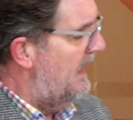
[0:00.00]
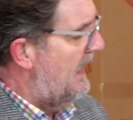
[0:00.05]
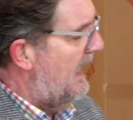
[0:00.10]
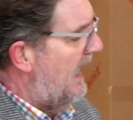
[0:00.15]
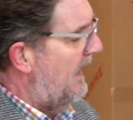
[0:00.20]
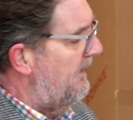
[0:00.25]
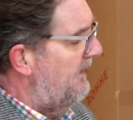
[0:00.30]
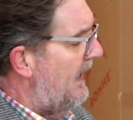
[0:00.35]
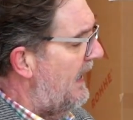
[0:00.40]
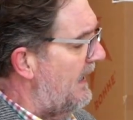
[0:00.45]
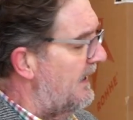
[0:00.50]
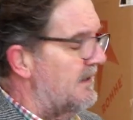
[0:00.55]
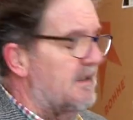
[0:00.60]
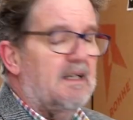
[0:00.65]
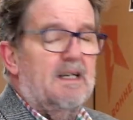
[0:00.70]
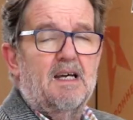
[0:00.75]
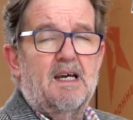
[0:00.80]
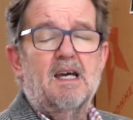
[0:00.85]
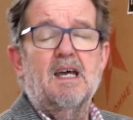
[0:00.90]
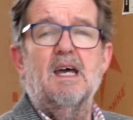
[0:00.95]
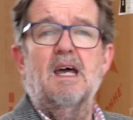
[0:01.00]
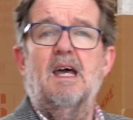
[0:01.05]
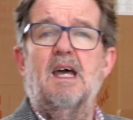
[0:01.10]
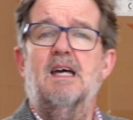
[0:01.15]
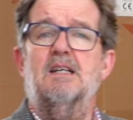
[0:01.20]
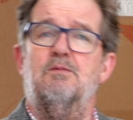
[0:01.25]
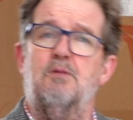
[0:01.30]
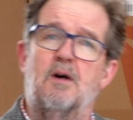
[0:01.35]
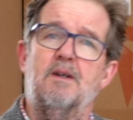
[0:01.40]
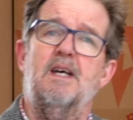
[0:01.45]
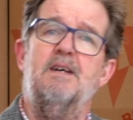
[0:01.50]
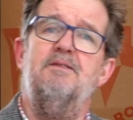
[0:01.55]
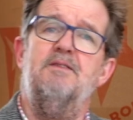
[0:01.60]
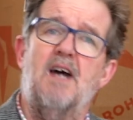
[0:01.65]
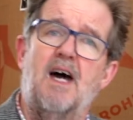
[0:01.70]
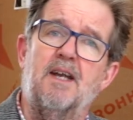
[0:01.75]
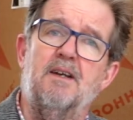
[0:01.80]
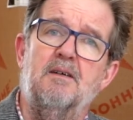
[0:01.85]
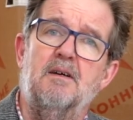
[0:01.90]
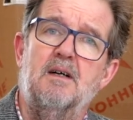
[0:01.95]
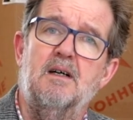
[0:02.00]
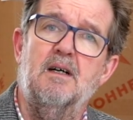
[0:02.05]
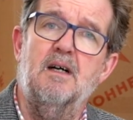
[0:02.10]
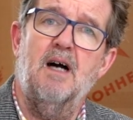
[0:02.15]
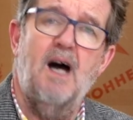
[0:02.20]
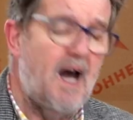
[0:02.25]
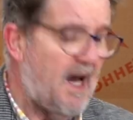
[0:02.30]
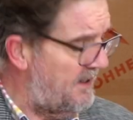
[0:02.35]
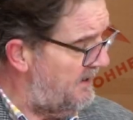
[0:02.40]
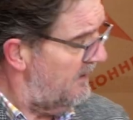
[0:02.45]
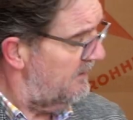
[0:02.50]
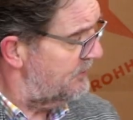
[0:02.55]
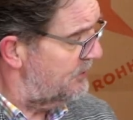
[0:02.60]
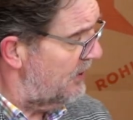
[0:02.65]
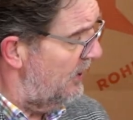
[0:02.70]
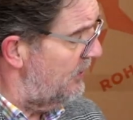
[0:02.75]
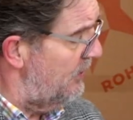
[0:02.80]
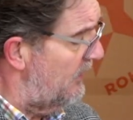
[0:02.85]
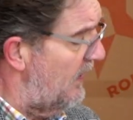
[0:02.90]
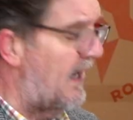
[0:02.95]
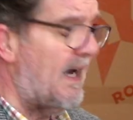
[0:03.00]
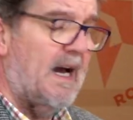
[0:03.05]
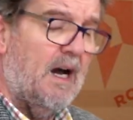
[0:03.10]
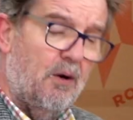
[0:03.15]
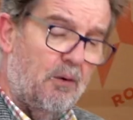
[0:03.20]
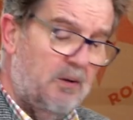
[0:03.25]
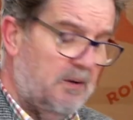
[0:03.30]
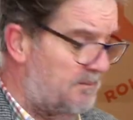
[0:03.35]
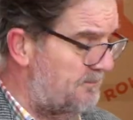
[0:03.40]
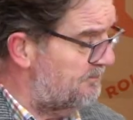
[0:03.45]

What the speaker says: And that is what they've done. And I'll show you how.